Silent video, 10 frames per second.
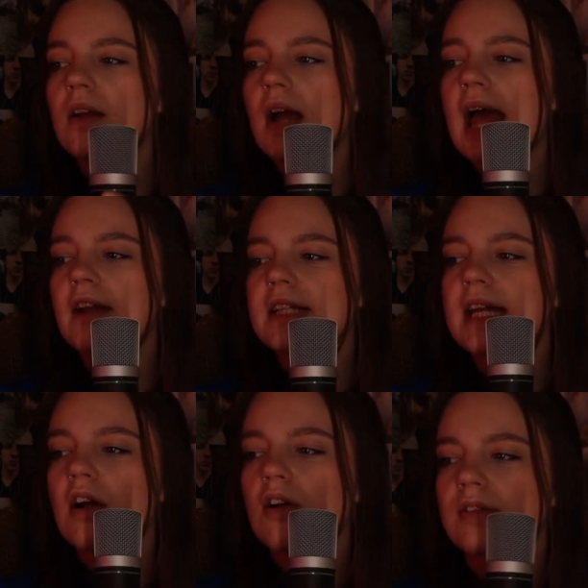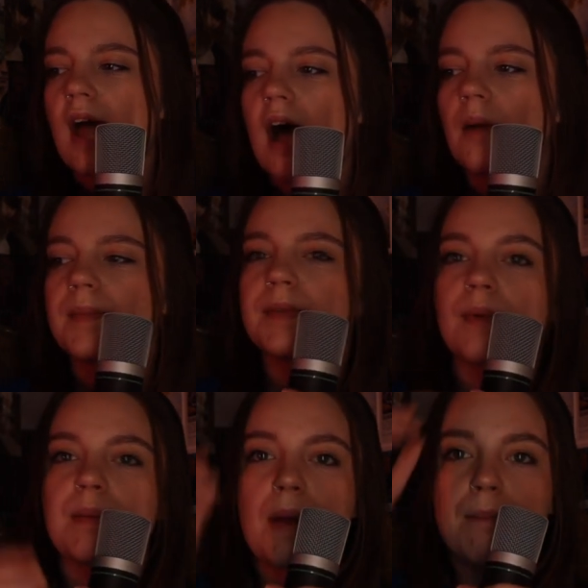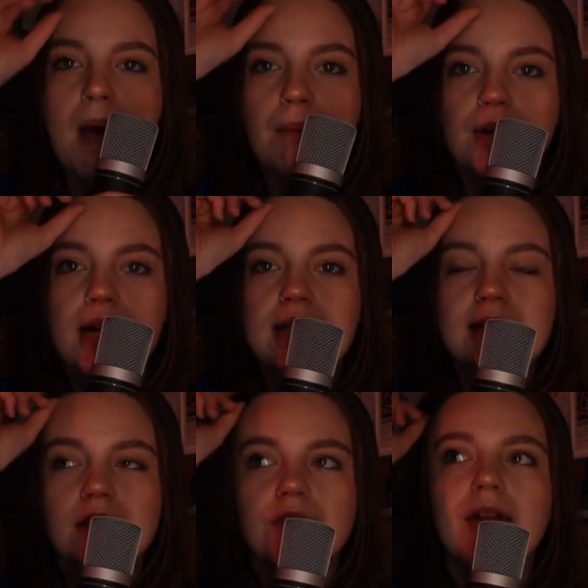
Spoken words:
annotating also helps with my memory and stuff.